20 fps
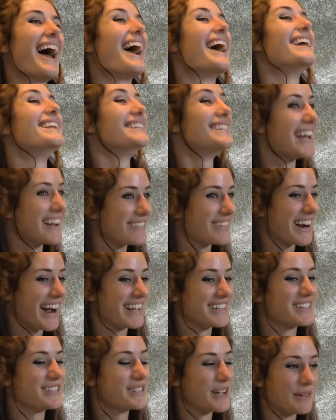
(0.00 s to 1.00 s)
I had never
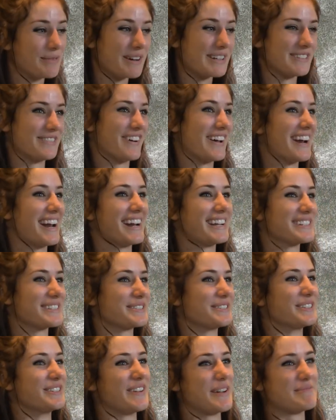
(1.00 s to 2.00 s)
had so much fun at a
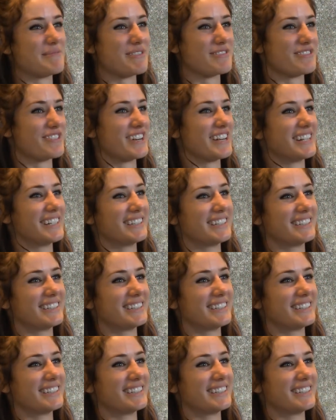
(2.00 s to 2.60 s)
school event before.